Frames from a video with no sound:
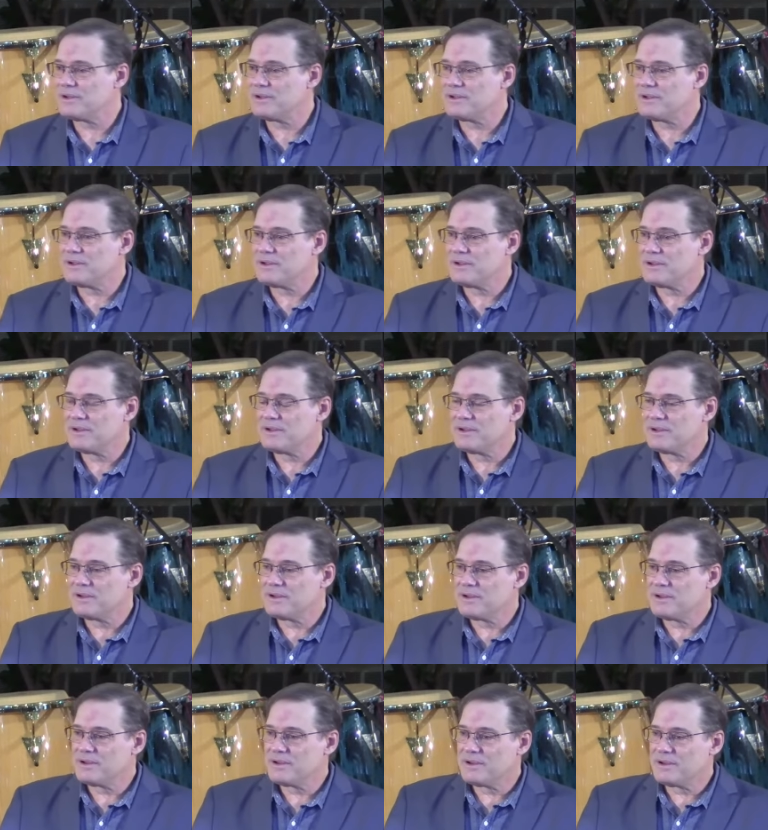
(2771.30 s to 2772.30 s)

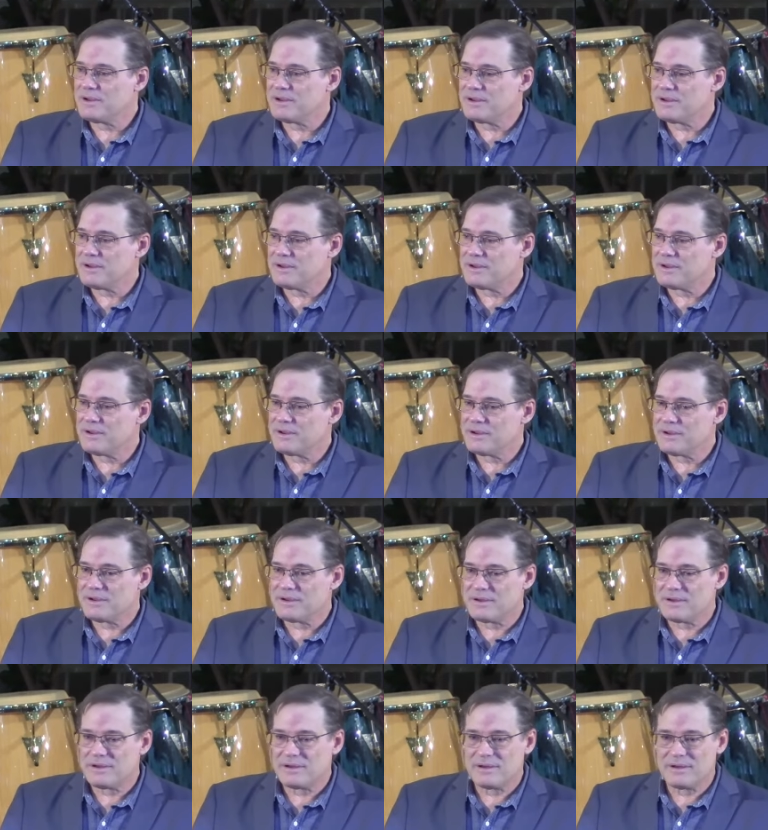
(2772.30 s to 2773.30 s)

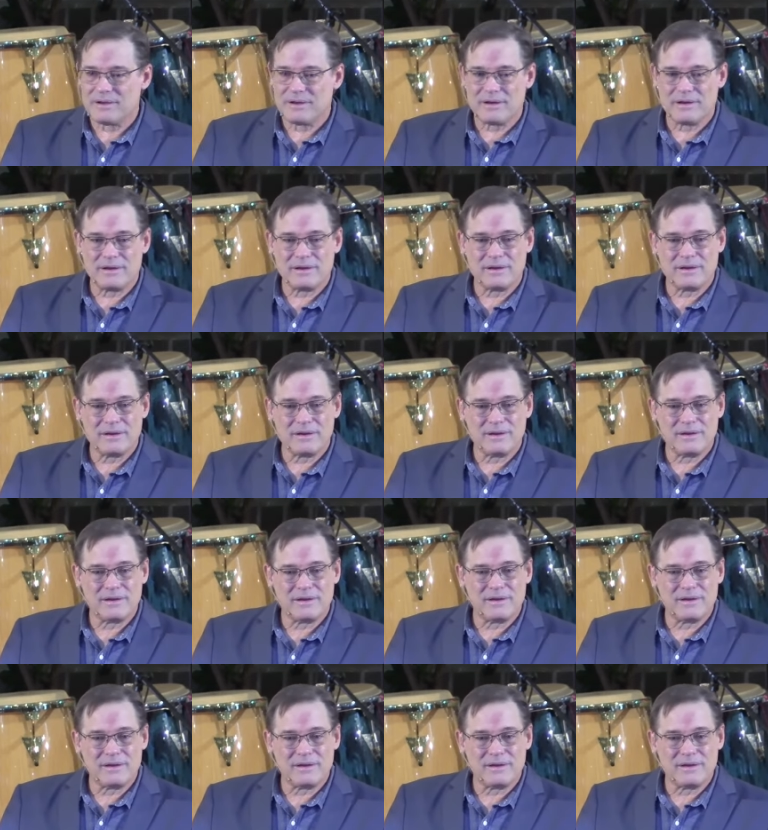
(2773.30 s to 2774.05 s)
Nobody speaks.